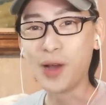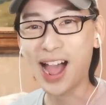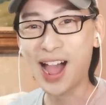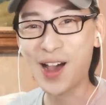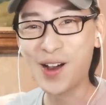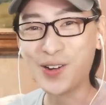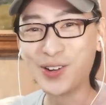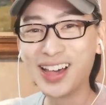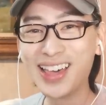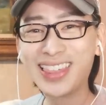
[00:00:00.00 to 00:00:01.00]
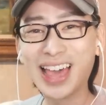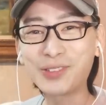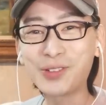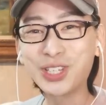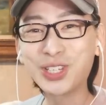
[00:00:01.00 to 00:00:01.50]
Wow,
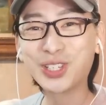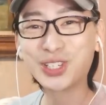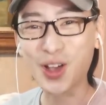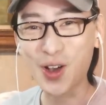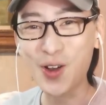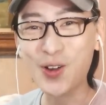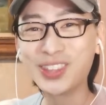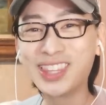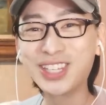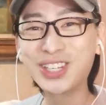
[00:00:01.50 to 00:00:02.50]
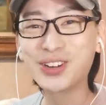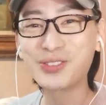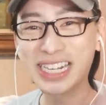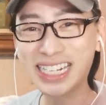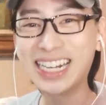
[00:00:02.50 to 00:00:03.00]
that was so
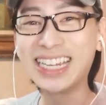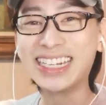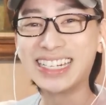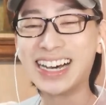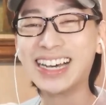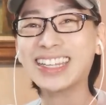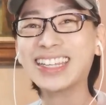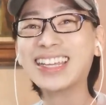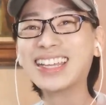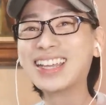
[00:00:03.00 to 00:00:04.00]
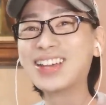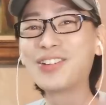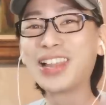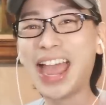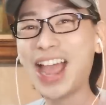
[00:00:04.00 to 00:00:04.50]
discreetly done.
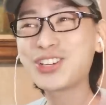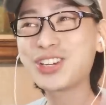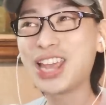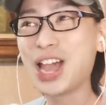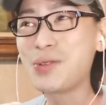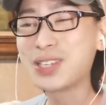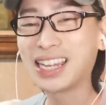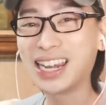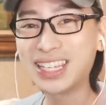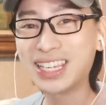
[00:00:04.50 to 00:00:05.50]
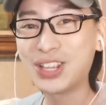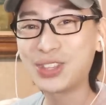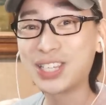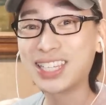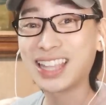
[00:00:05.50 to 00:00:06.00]
Well, actually, I was
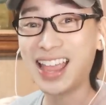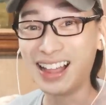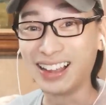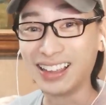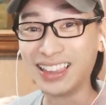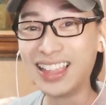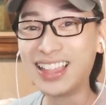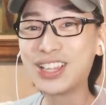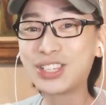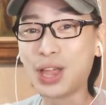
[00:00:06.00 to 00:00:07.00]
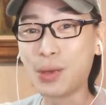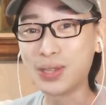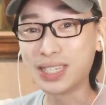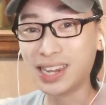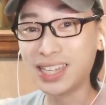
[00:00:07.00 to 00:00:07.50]
listening to Stell. So
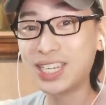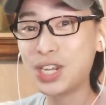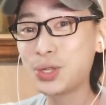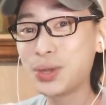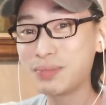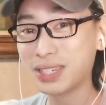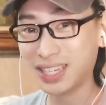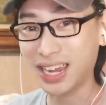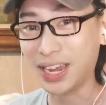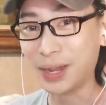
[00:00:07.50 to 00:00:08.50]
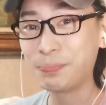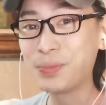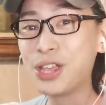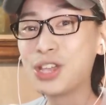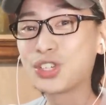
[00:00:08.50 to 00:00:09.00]
I was listening to him
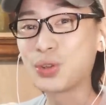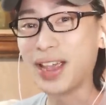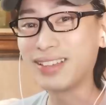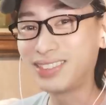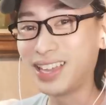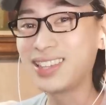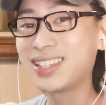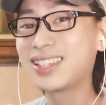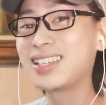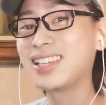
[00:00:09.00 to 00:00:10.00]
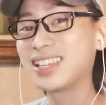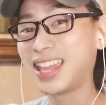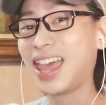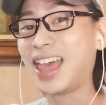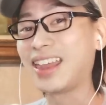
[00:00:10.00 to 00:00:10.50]
sing, so I didn't see
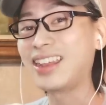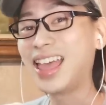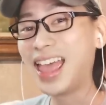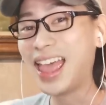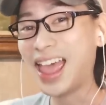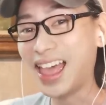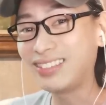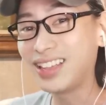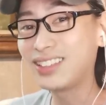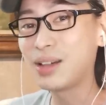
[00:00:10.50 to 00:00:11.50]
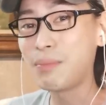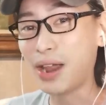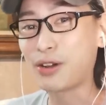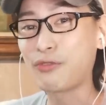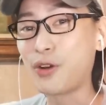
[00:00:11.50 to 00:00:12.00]
Ken handing the
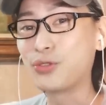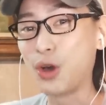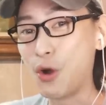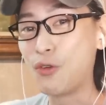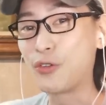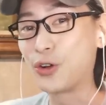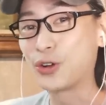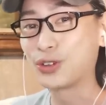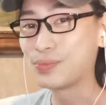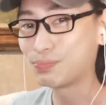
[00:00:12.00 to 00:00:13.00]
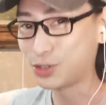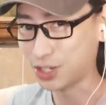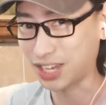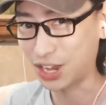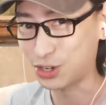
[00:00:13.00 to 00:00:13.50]
microphone over
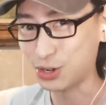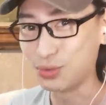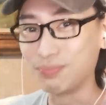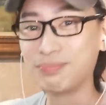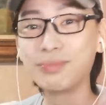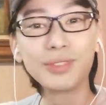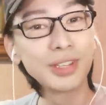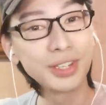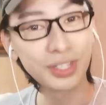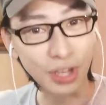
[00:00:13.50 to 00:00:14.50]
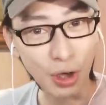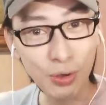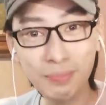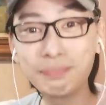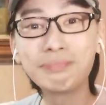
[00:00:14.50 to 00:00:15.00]
to Sejun.
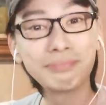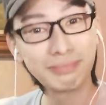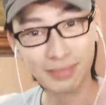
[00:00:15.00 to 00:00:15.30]
So,